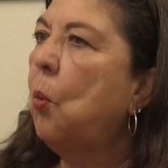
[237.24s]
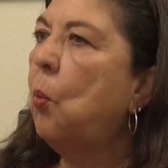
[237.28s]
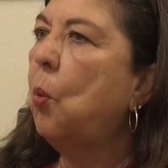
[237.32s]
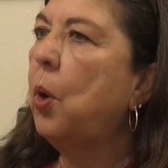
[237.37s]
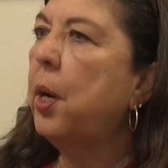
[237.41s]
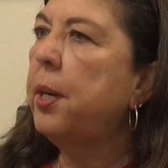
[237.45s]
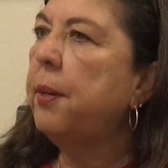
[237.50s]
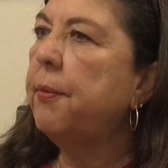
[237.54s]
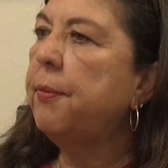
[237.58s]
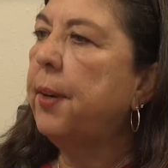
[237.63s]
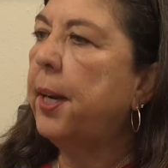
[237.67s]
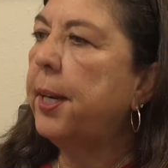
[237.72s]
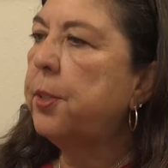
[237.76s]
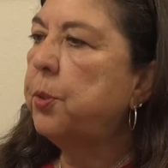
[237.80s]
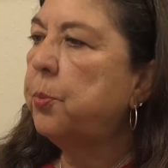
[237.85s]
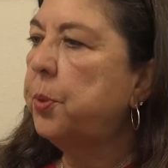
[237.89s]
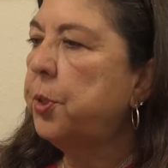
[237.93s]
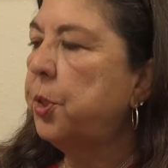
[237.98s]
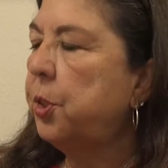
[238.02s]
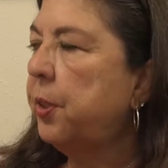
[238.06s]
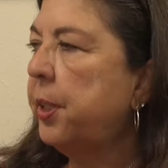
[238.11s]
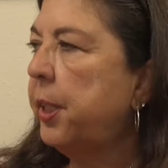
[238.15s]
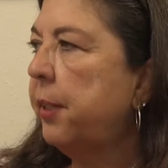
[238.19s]
What advice
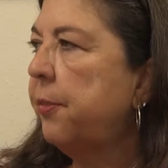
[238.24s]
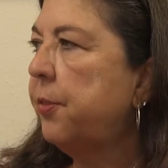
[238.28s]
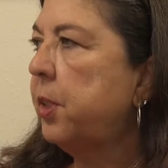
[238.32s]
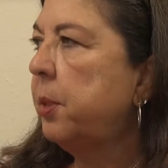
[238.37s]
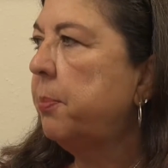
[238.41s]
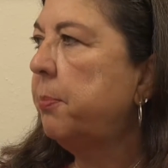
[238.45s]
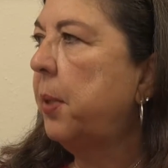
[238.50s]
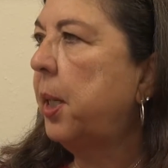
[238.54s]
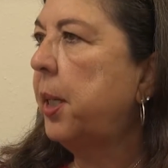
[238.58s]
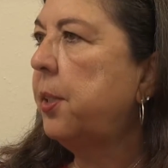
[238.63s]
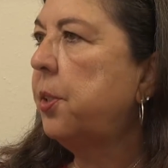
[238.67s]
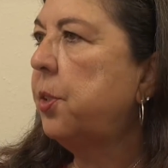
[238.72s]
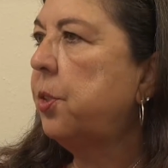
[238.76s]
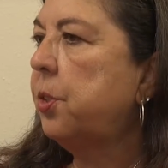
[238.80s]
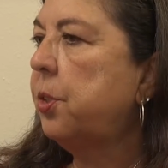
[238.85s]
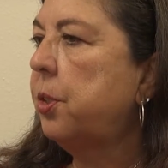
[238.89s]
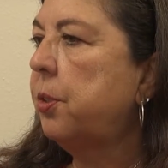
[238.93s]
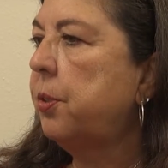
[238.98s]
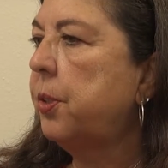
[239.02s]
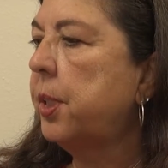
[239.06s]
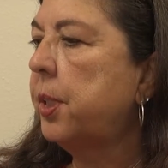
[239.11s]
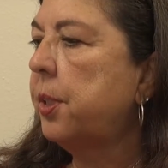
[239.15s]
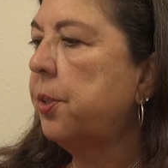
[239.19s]
would you give to my
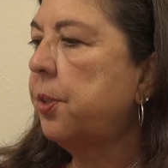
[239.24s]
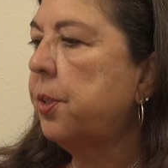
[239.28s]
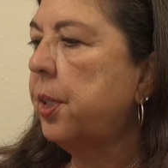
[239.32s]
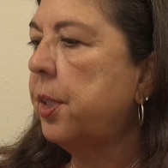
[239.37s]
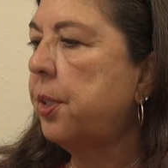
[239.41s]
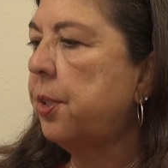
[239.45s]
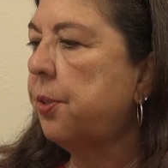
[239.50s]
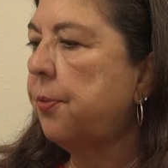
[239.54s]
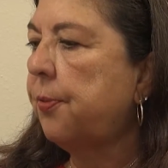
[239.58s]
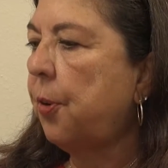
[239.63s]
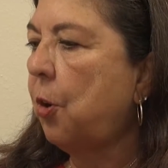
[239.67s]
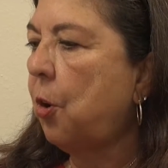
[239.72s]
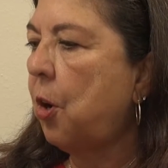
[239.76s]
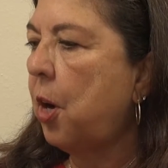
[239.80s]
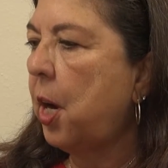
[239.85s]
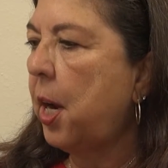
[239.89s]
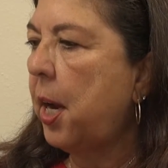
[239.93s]
students as far